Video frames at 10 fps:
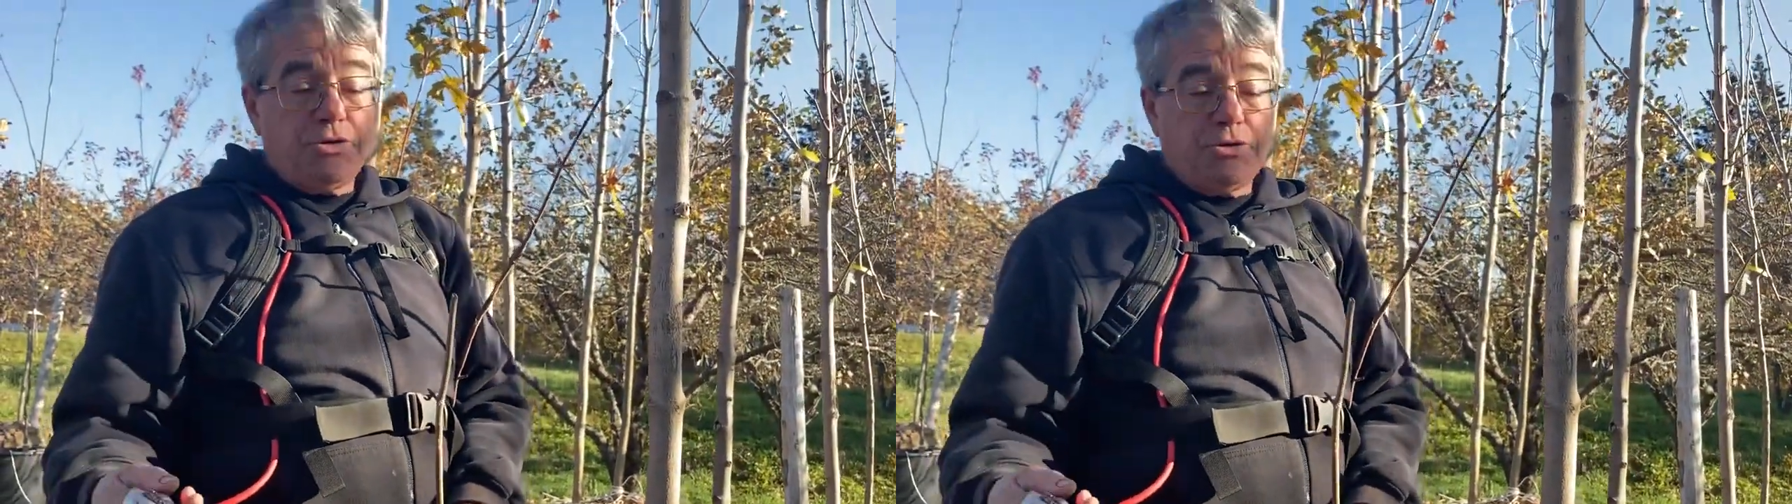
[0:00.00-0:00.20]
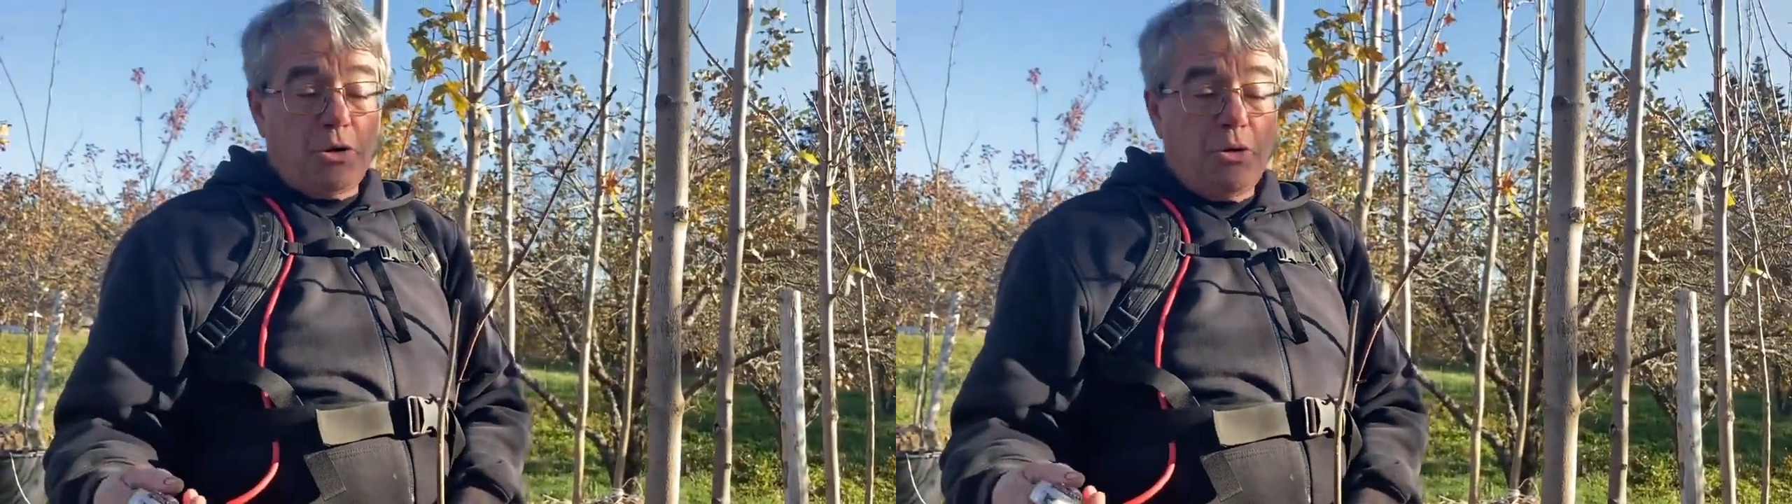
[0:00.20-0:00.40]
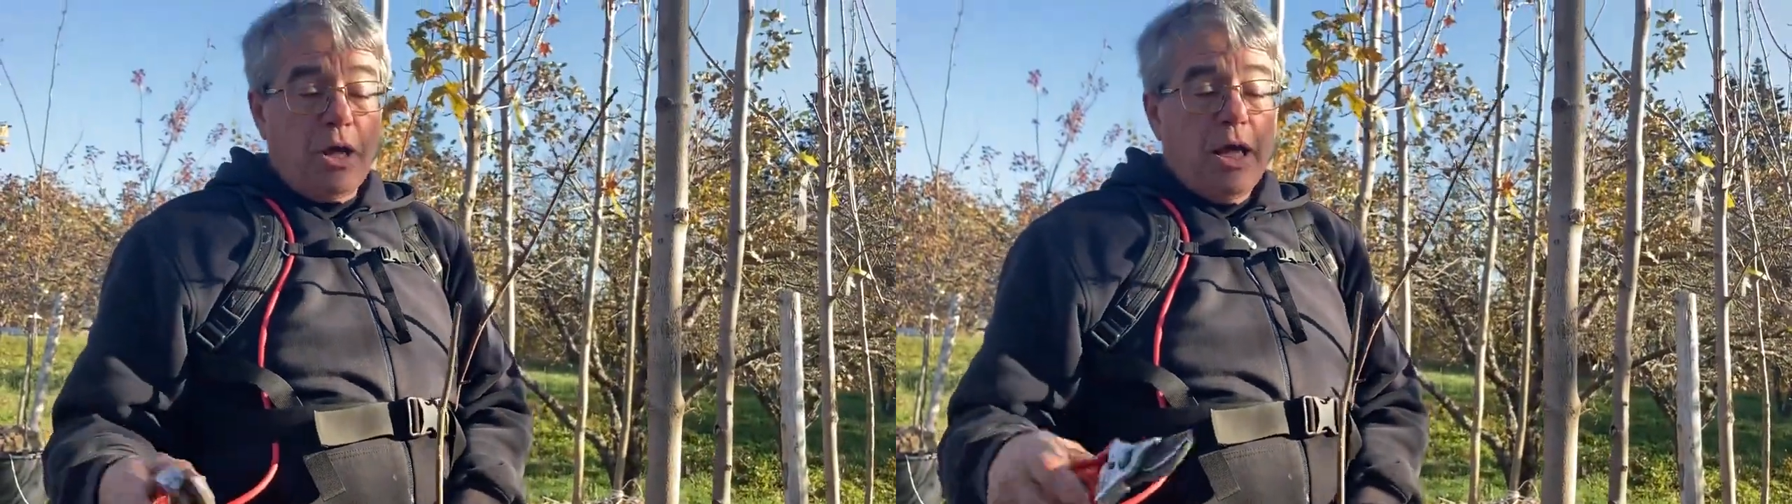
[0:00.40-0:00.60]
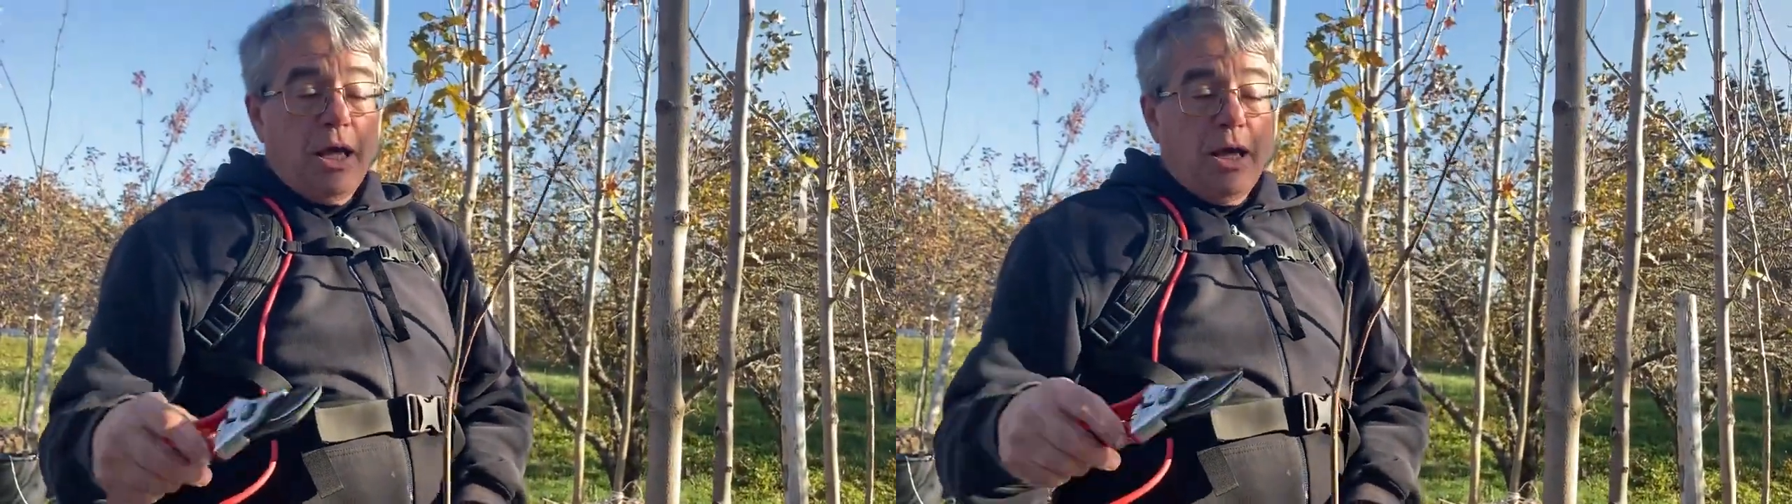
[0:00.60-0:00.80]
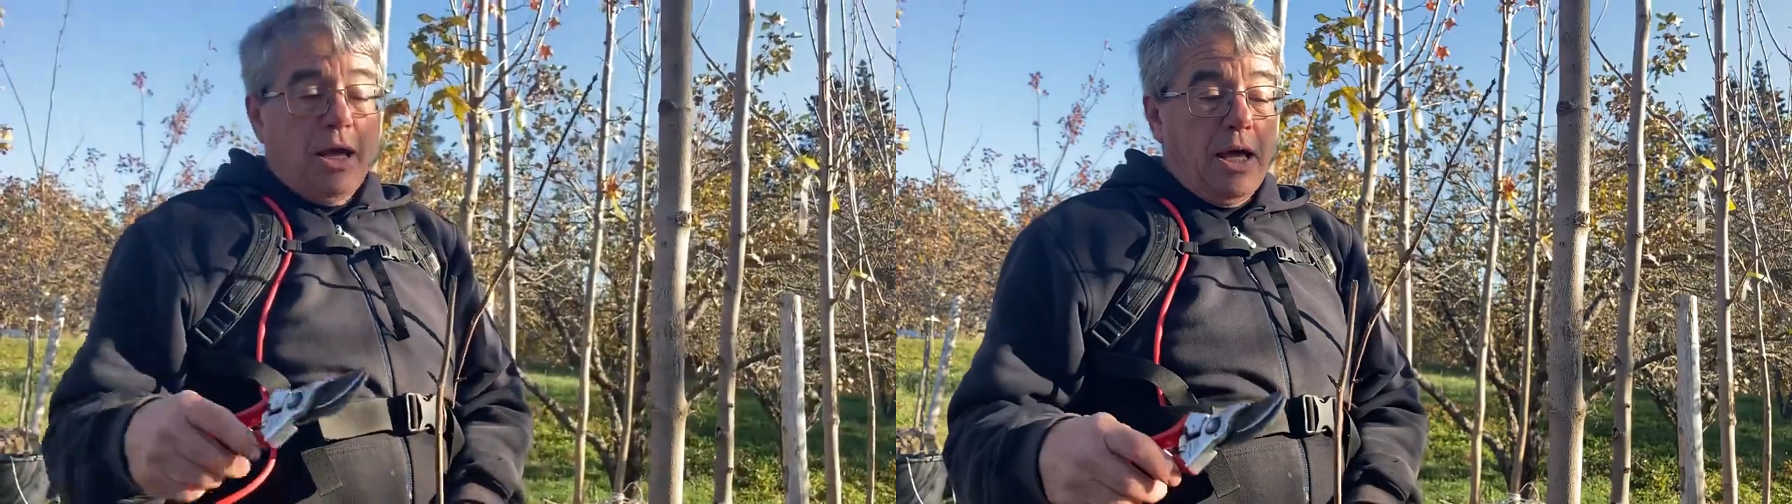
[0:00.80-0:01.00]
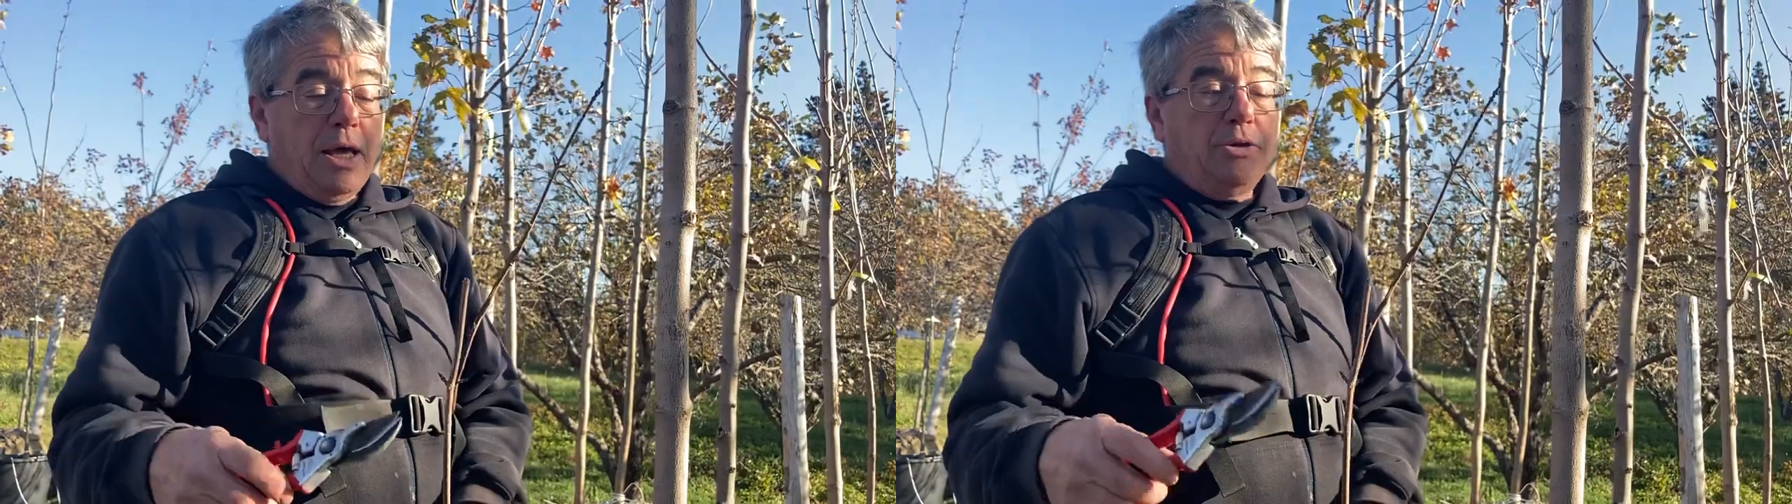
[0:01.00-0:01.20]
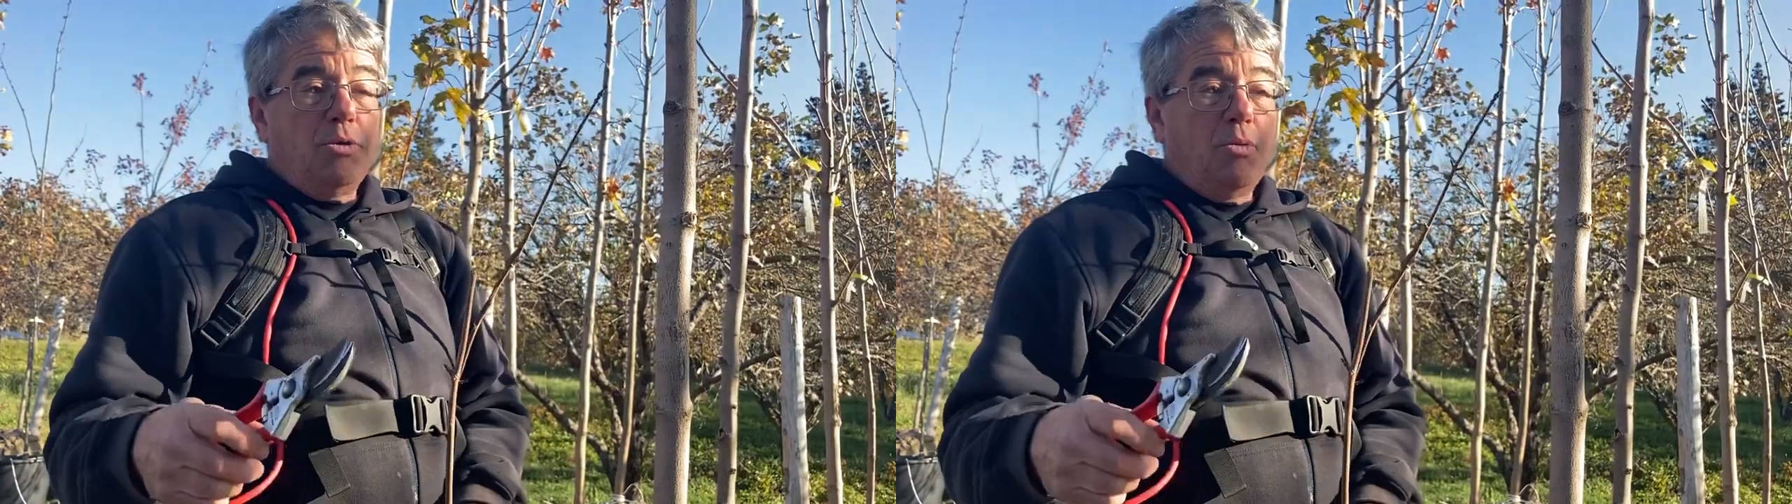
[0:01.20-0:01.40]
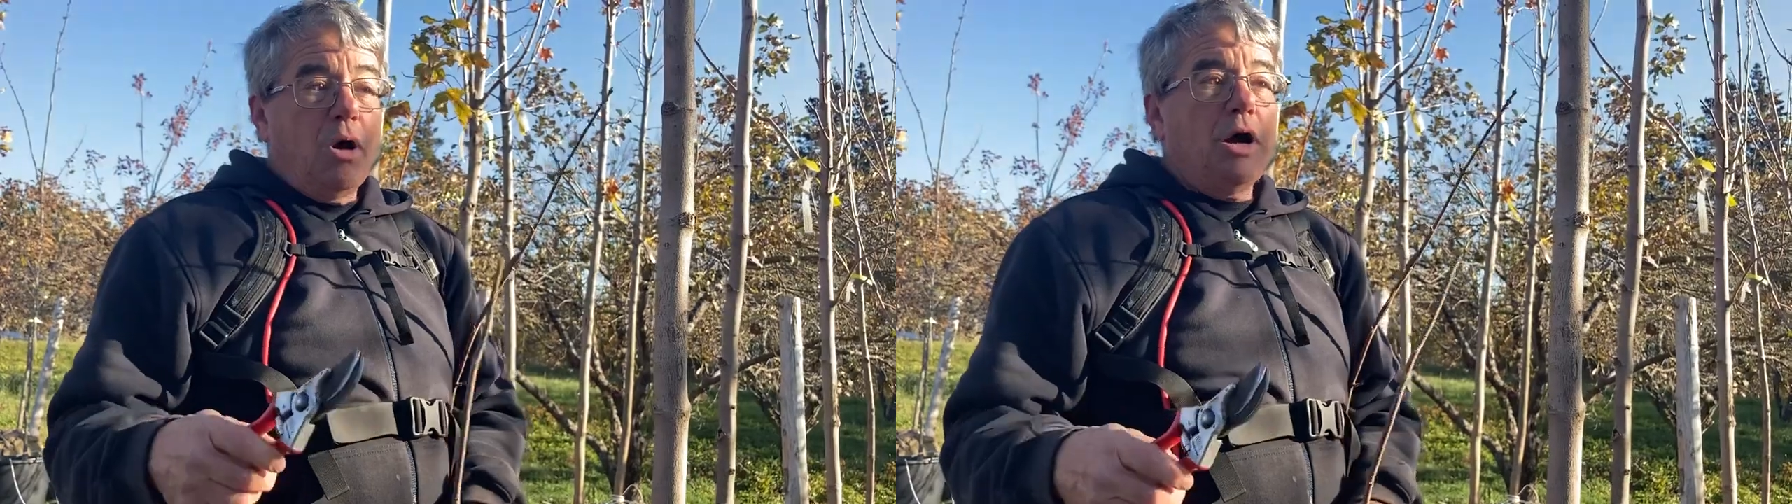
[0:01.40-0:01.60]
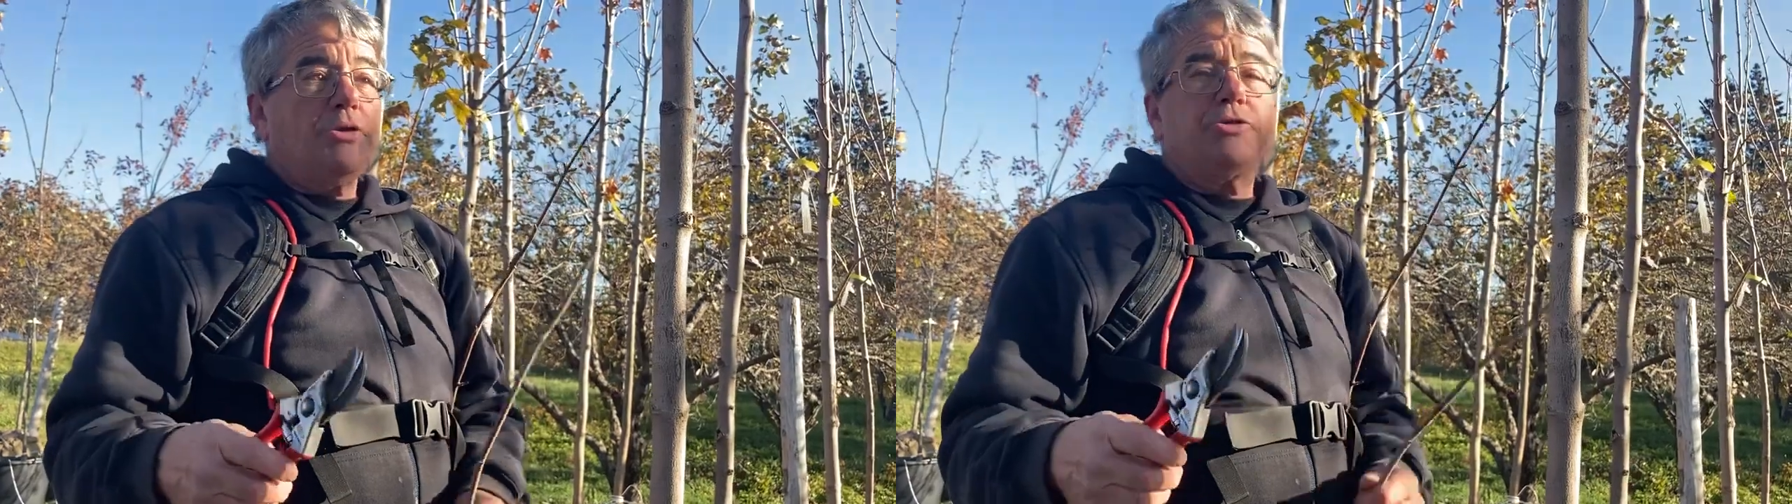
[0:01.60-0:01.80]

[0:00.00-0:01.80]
or so, and you want